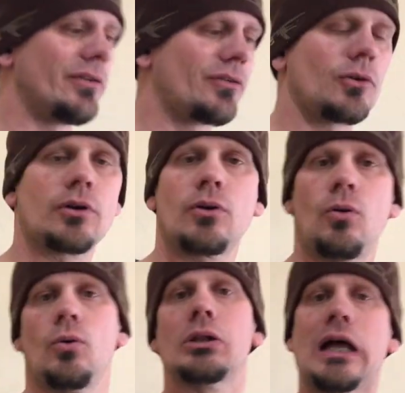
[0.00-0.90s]
this circuit a
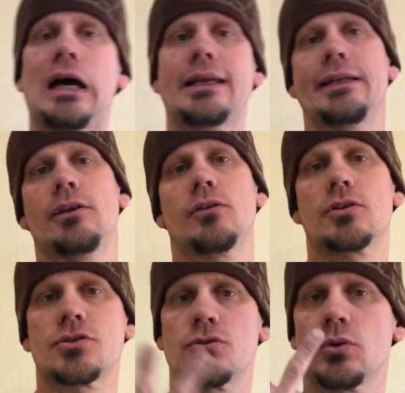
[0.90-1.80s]
whole lot in here
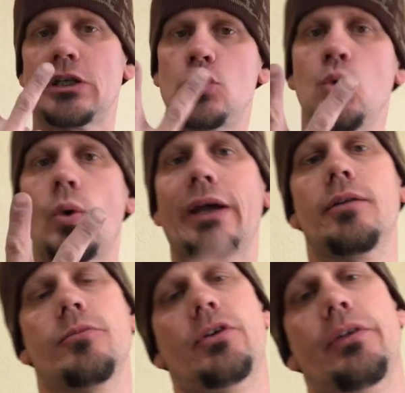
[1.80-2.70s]
because there's only two
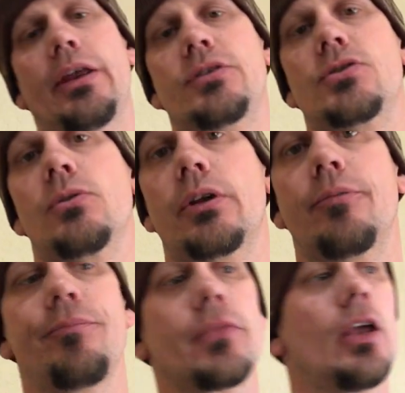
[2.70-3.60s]
items on that
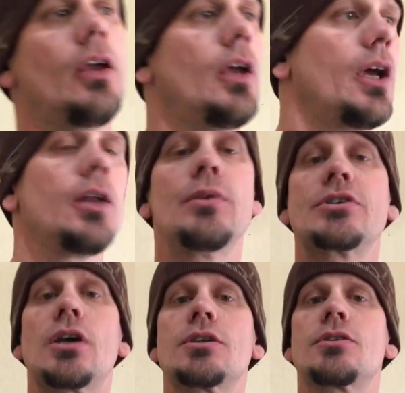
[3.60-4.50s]
circuit.
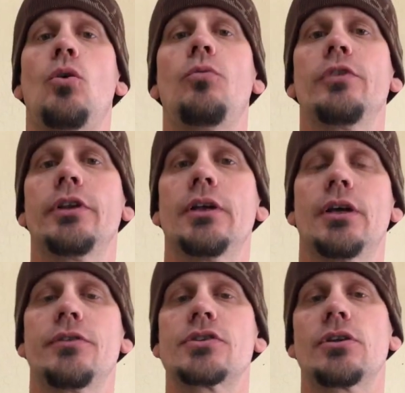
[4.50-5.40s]
Anyways, guys, hopefully
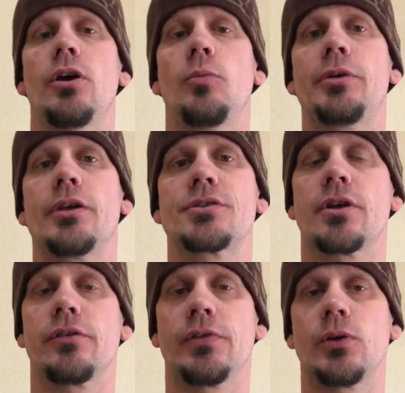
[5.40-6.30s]
uh, this will help you out.
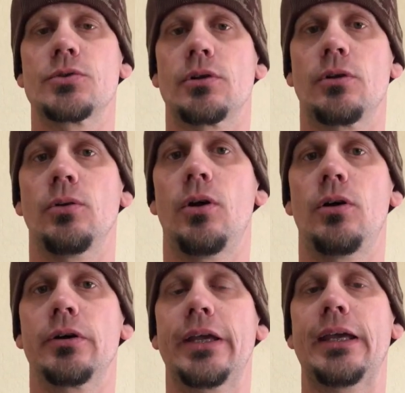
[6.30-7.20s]
Sorry the video is a little
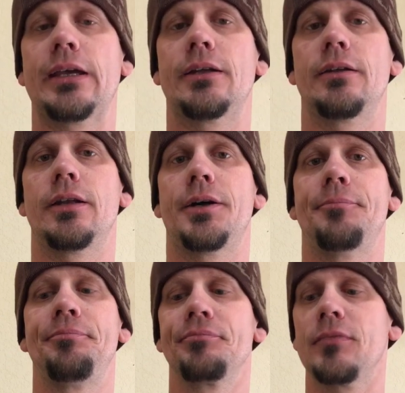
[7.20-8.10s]
long, and
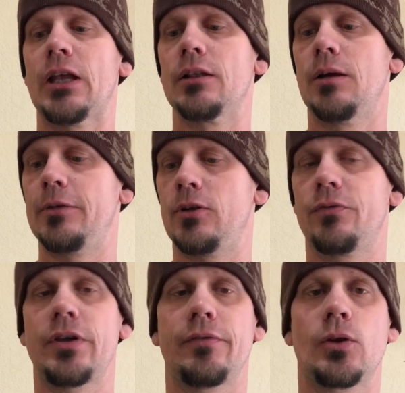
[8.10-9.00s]
um, let me know
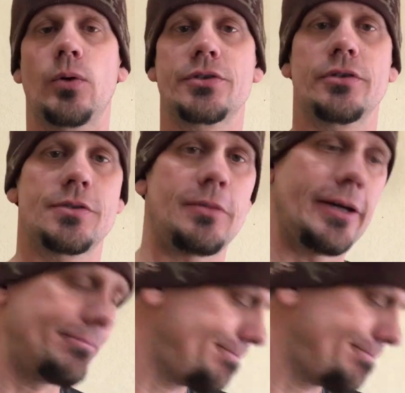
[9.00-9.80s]
if you have any questions. Bye.